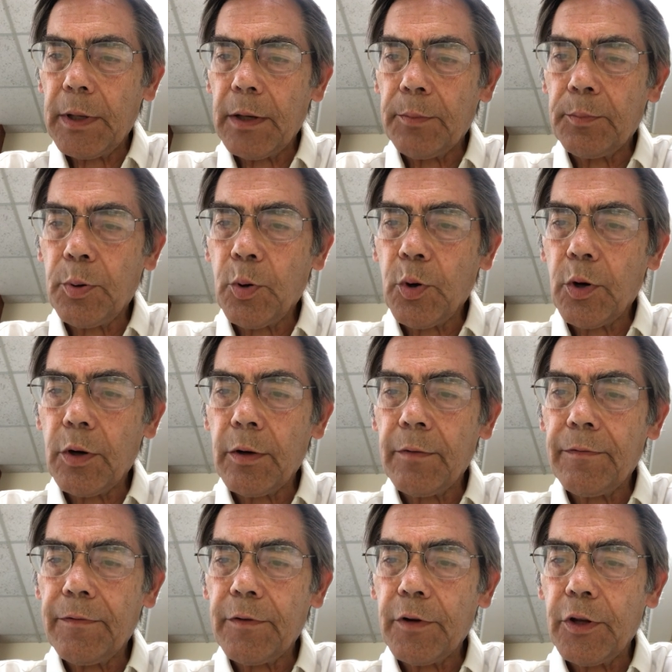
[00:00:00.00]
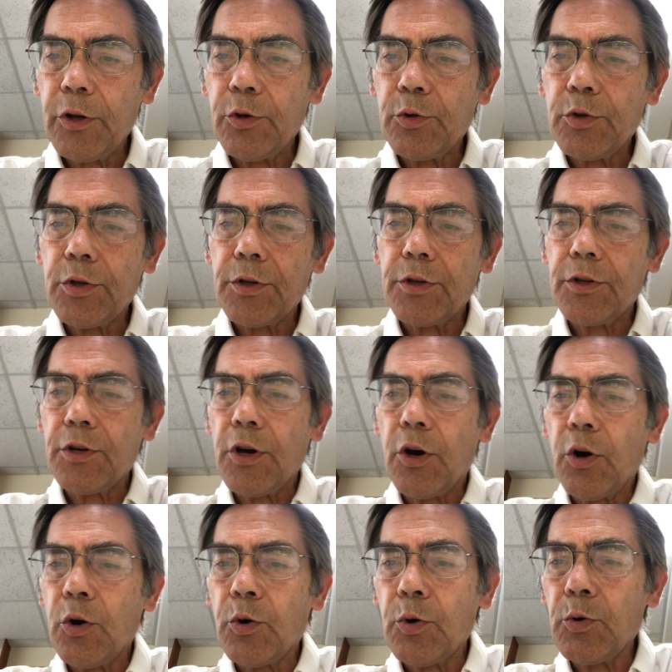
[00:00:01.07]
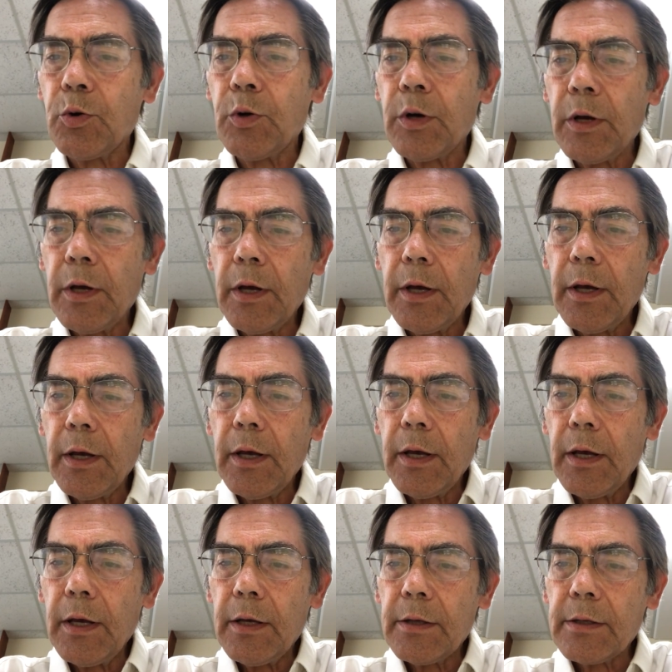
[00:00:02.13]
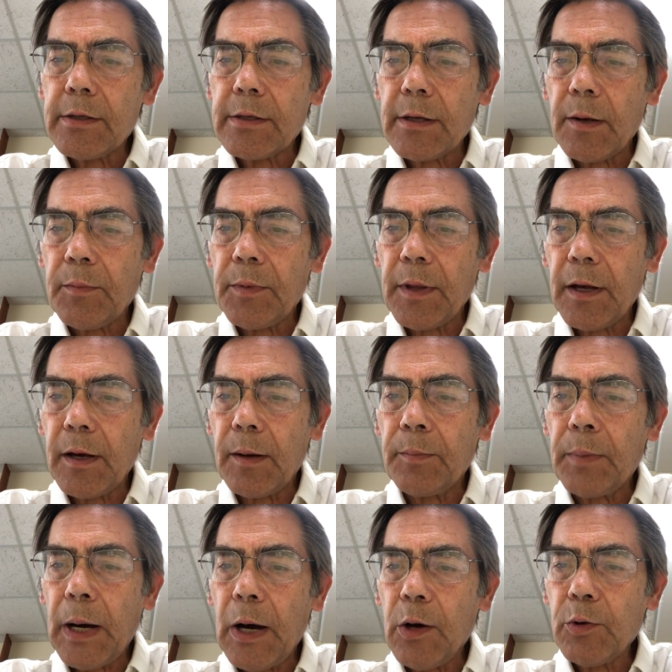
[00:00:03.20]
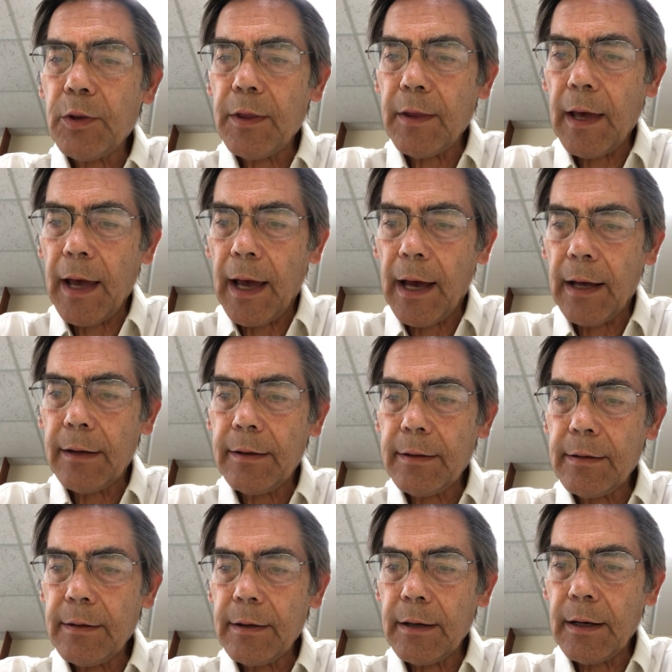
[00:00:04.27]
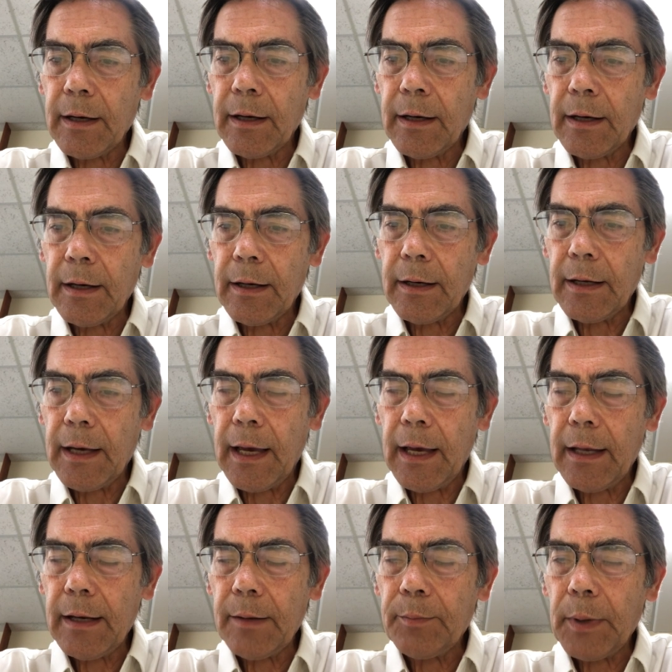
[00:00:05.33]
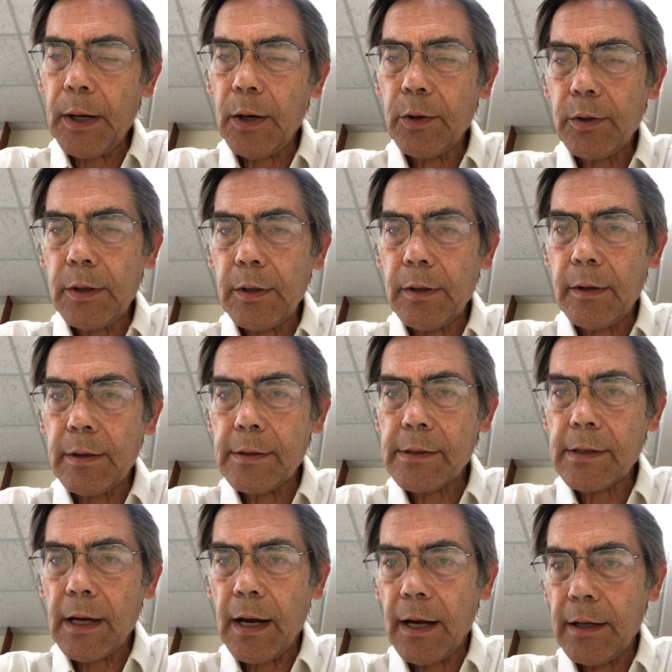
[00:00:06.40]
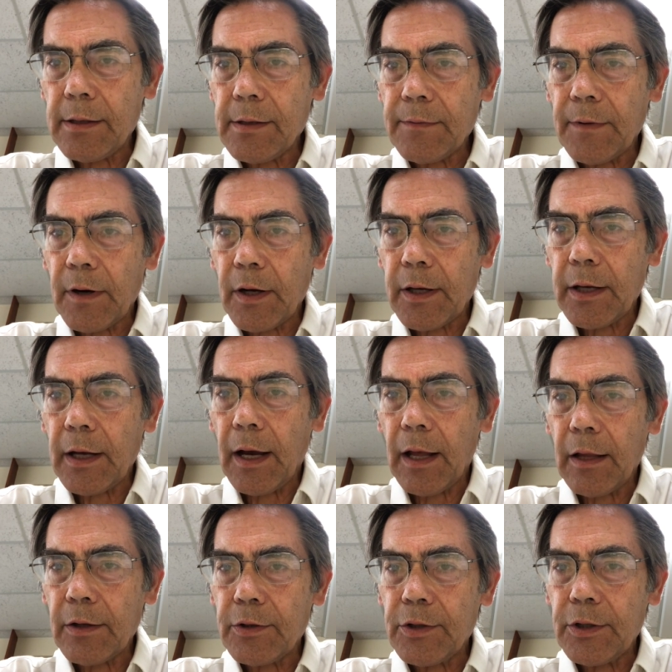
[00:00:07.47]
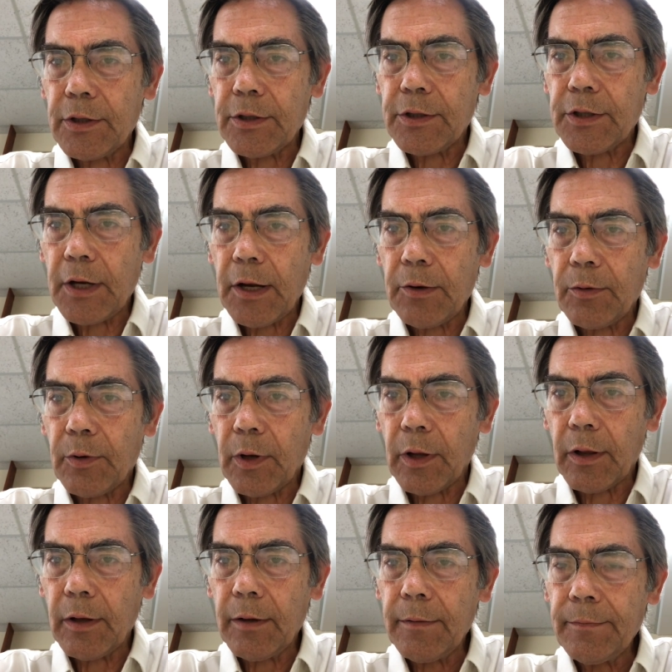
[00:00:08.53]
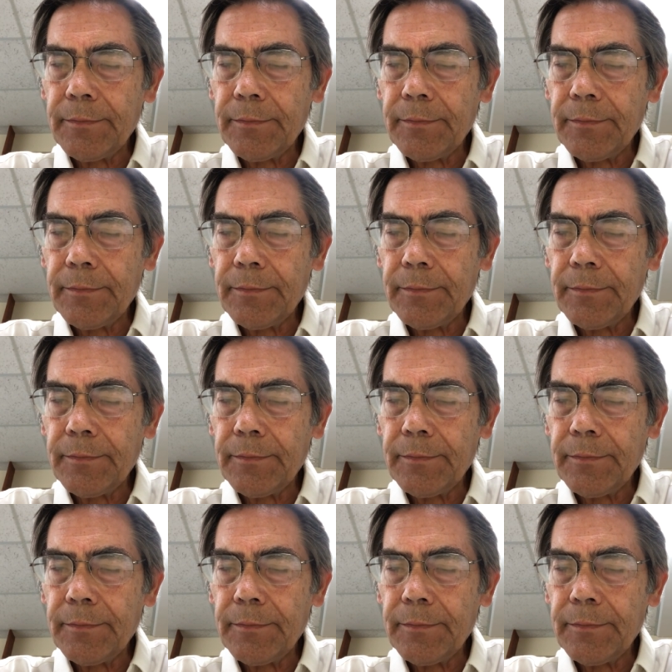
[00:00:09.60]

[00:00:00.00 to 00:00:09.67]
be important for you to know something about that uh, and about the science of archaeology in general.